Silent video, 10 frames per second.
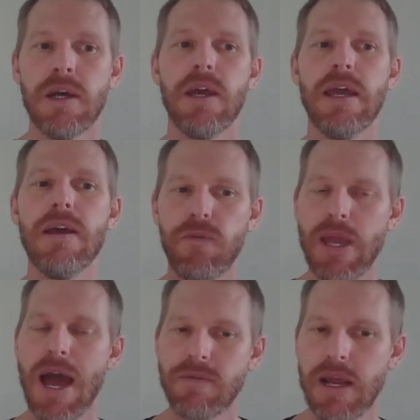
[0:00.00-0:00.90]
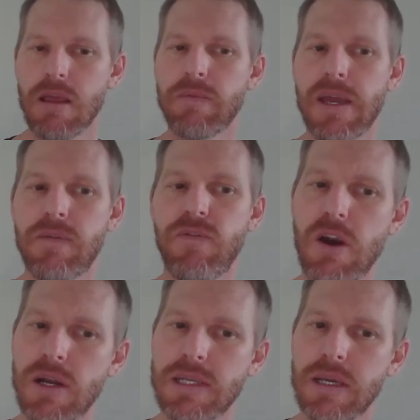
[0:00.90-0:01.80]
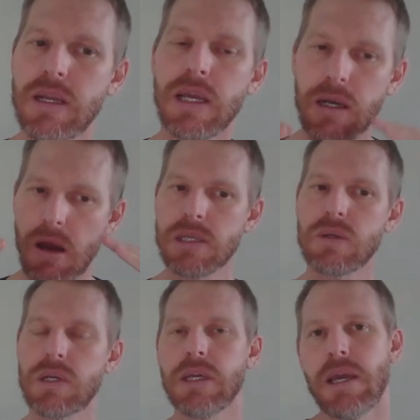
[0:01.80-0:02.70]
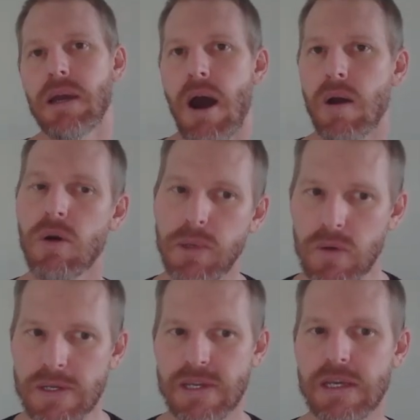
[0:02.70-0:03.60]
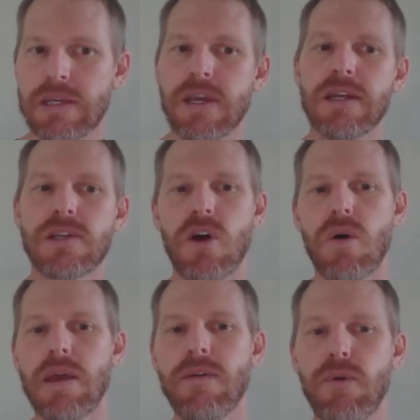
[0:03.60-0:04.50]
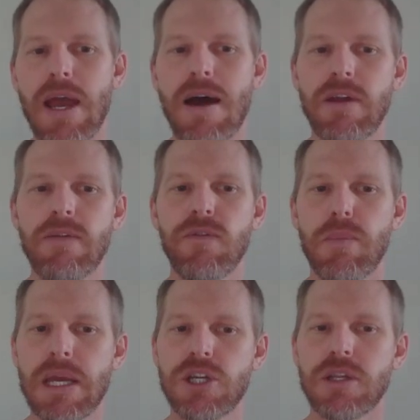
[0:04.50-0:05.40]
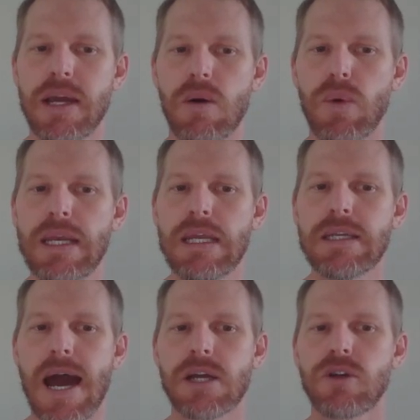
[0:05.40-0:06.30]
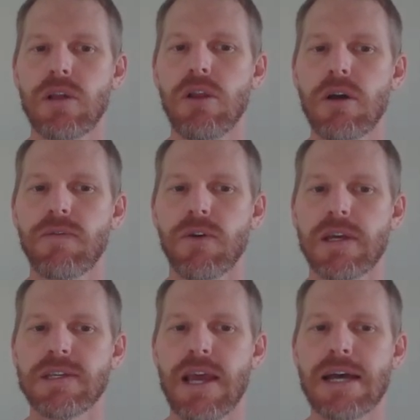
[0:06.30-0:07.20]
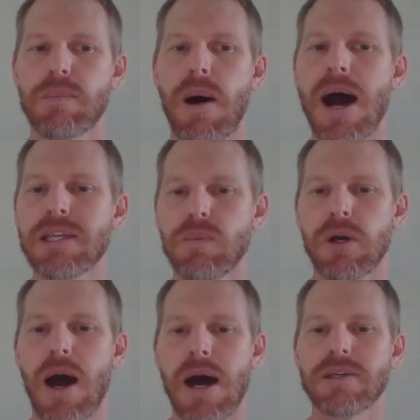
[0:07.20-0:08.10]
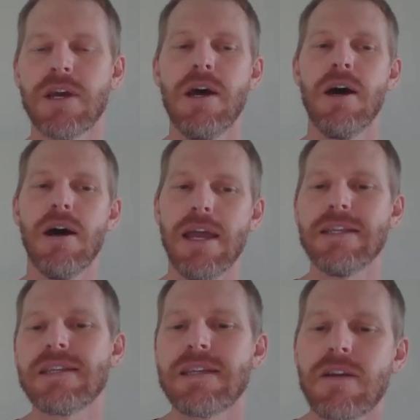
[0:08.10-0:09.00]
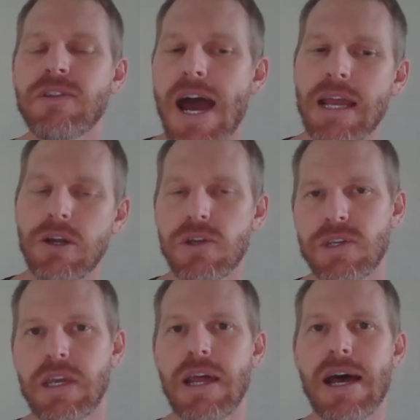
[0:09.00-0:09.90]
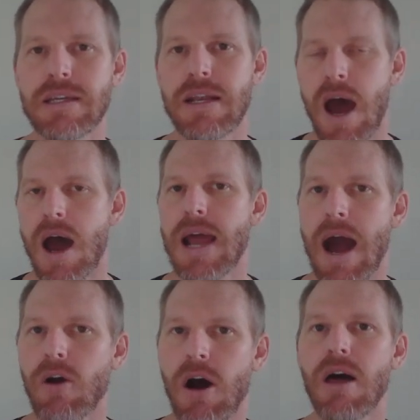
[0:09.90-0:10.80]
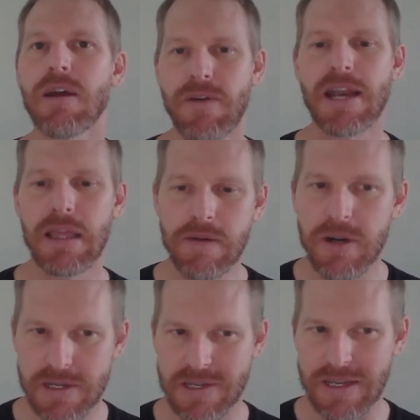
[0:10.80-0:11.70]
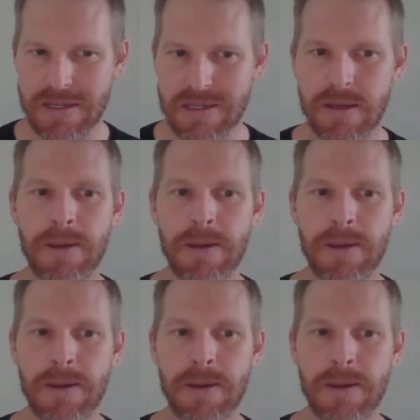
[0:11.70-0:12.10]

If we have an elevated ferritin, it can also indicate autoimmune disease. And so if we have inflammation there, we need to actually look for this as a possible cause instead of diagnosing it as a non-alcoholic fatty liver disease.